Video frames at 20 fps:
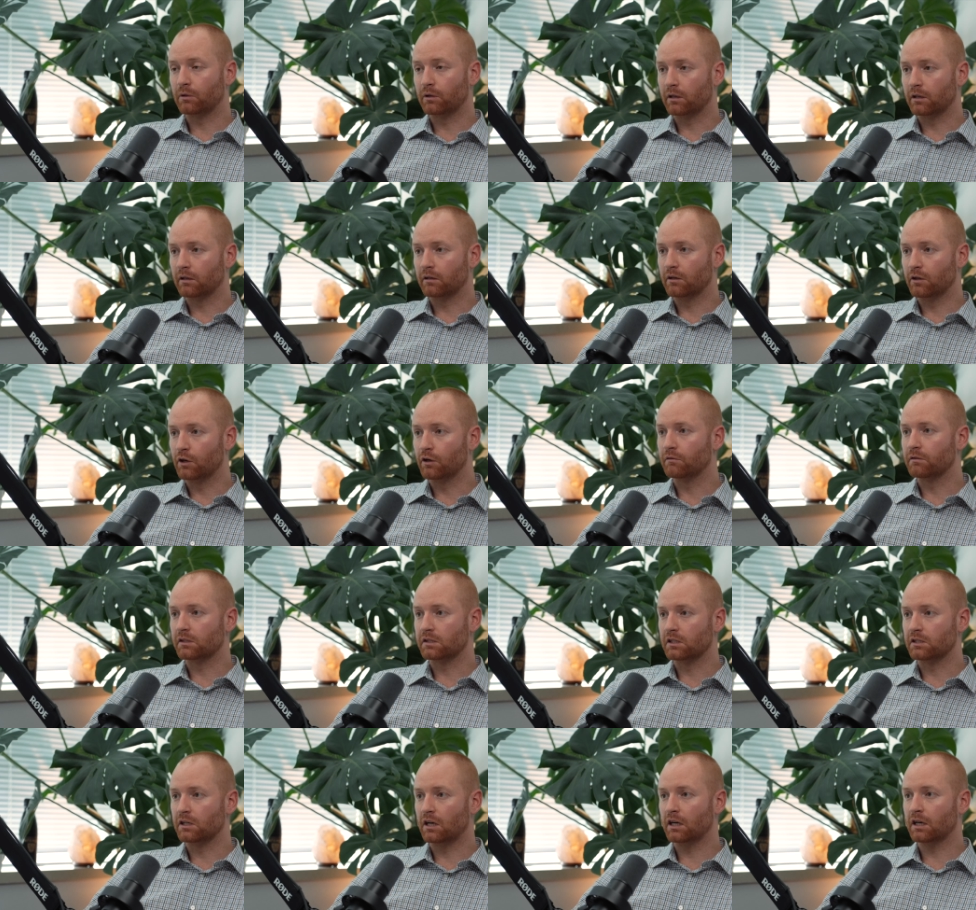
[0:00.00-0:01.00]
are
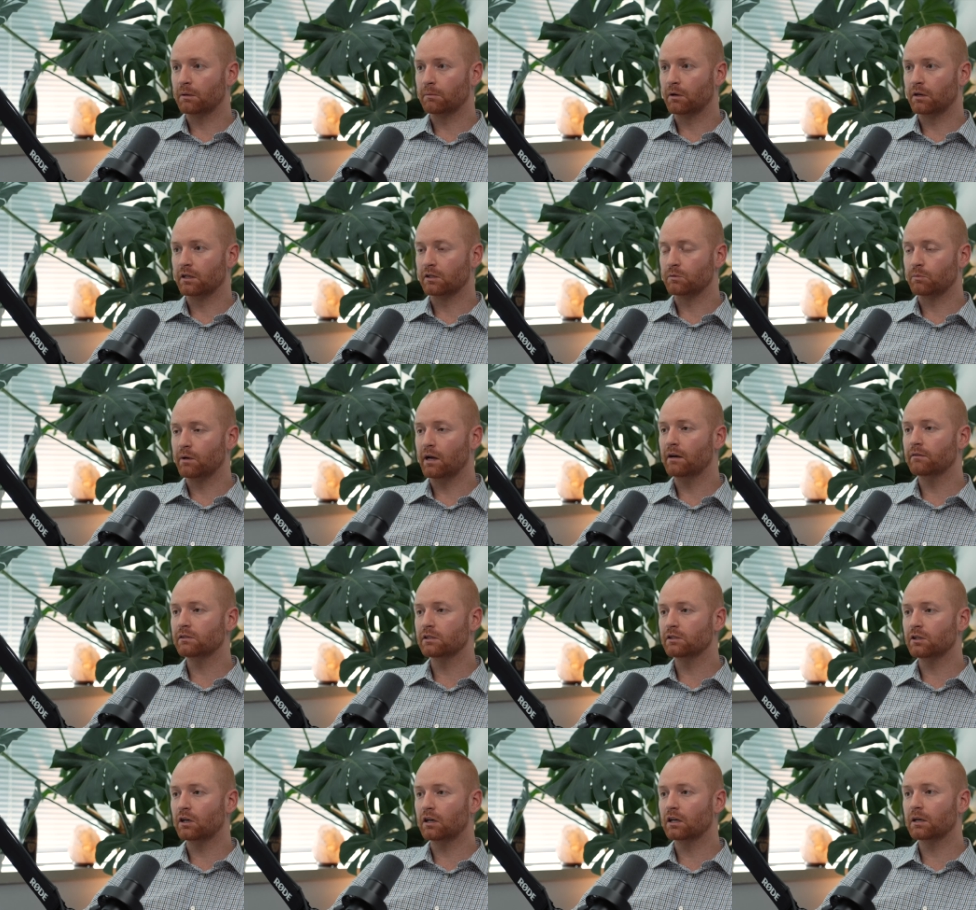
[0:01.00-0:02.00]
nervous to talk about is we have
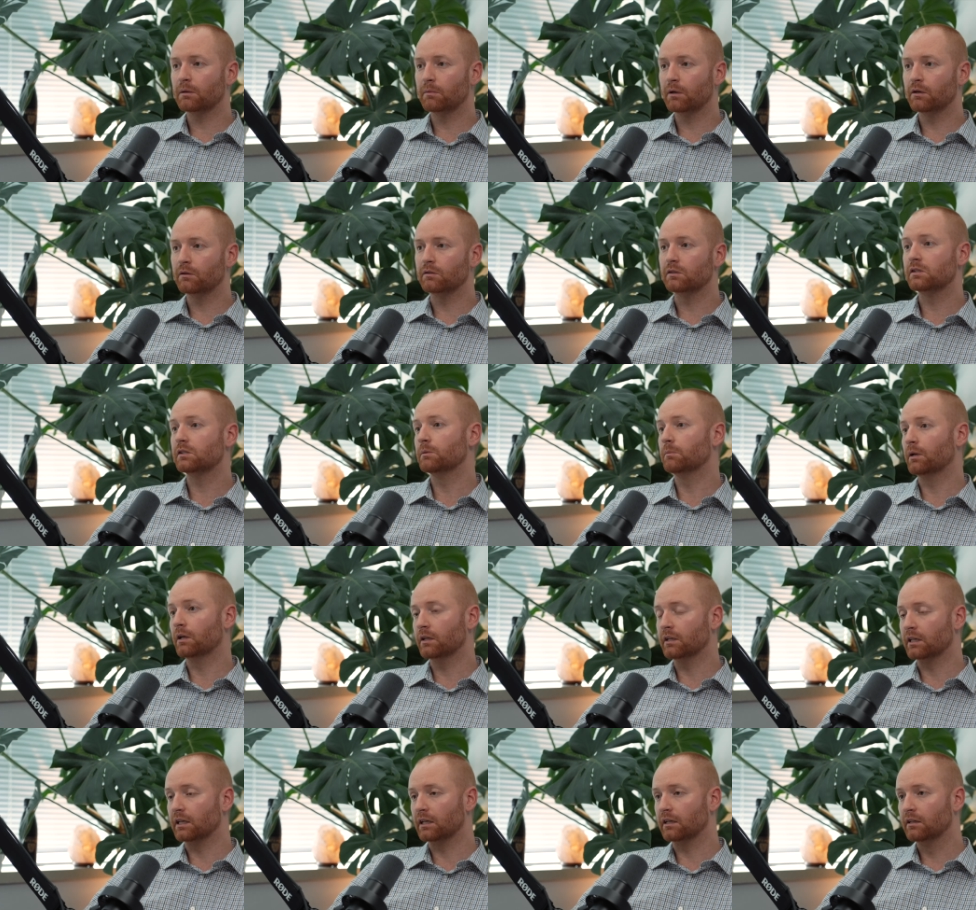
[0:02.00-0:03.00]
to talk about
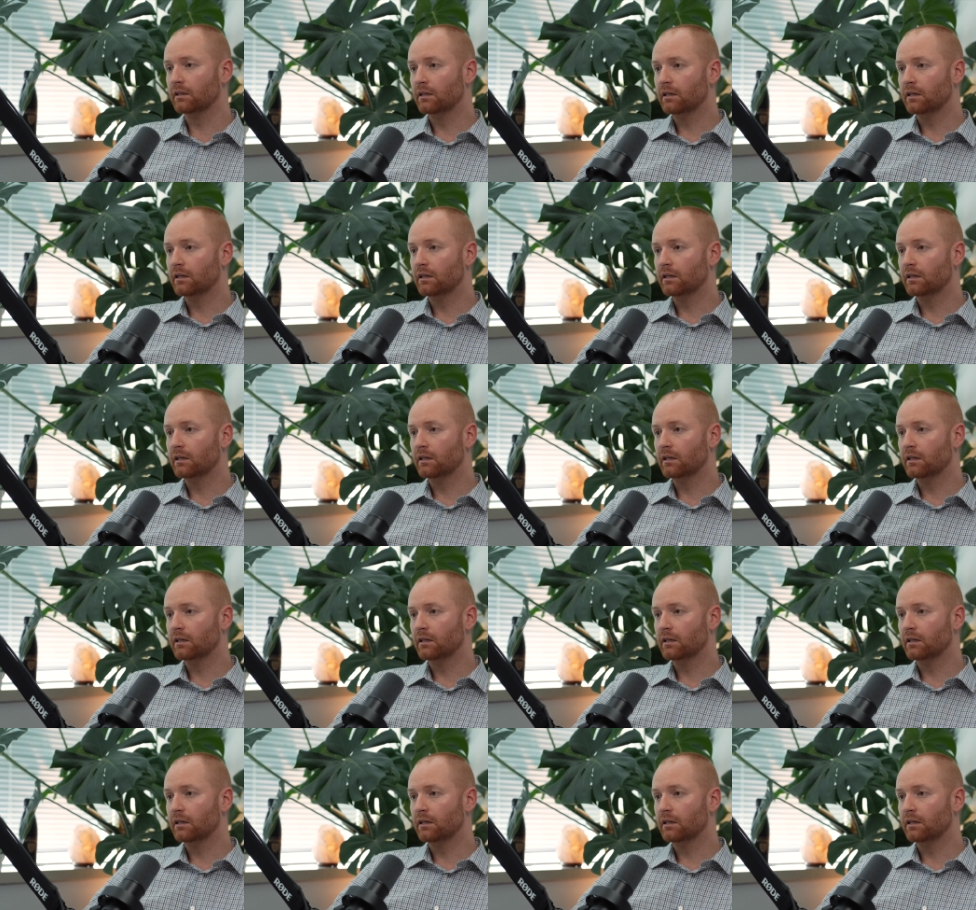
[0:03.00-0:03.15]
stability.